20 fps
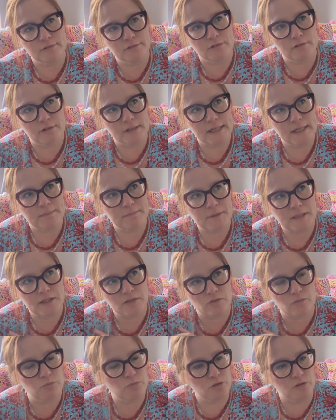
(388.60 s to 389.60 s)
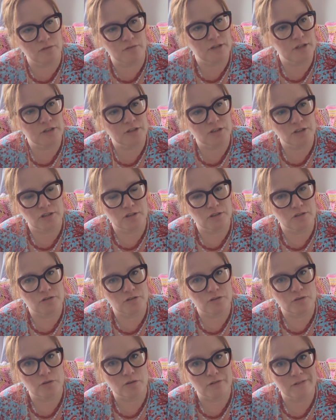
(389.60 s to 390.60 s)
for it because I'm not very good at doing
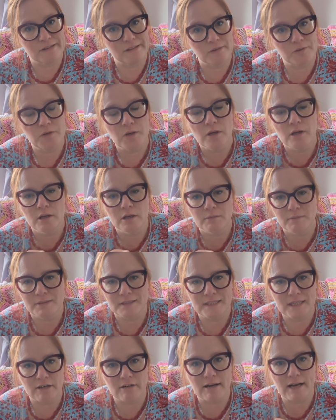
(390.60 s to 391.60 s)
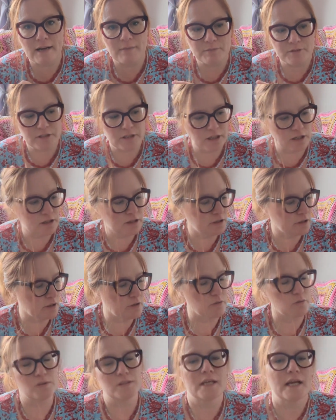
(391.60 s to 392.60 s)
tutorials, but there are absolutely
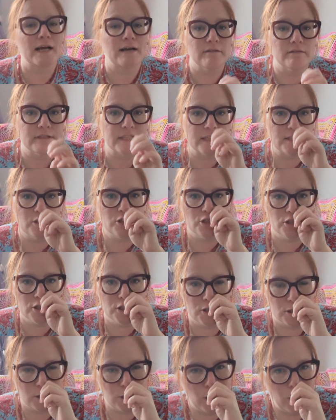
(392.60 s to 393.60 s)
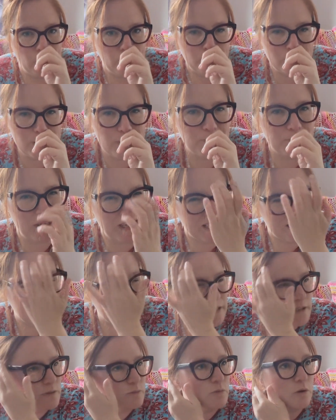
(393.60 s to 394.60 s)
loads out there. Just start with a
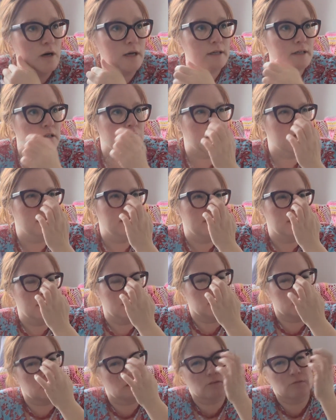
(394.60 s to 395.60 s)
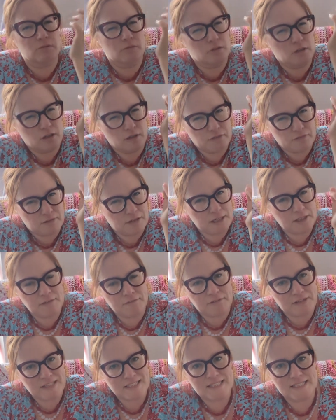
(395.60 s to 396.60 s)
basic one. Don't go for any
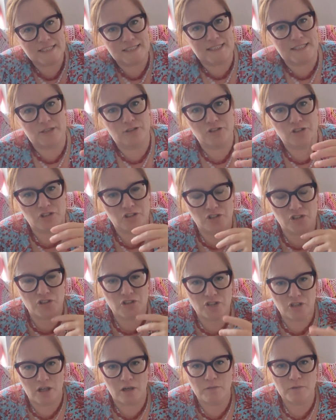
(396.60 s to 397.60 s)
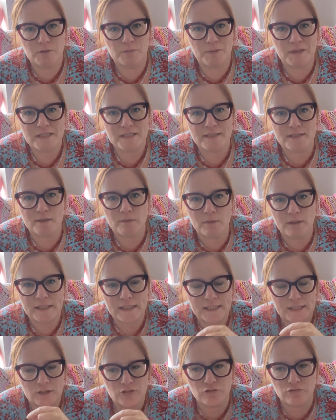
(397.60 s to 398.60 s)
fancy stitches, just start with a basic one
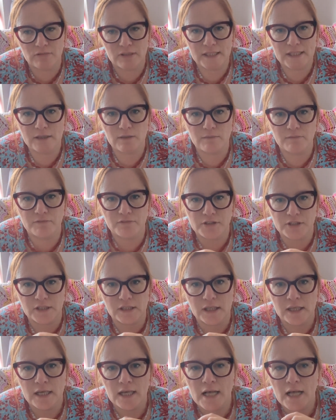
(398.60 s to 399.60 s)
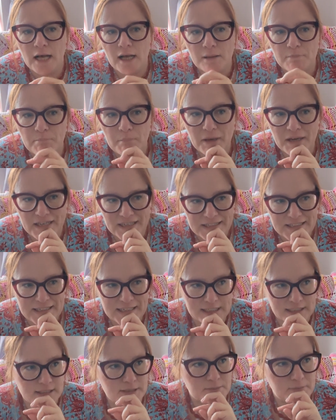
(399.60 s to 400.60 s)
unless you're really confident. My
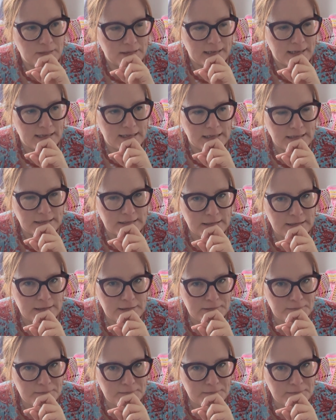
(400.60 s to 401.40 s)
next plan,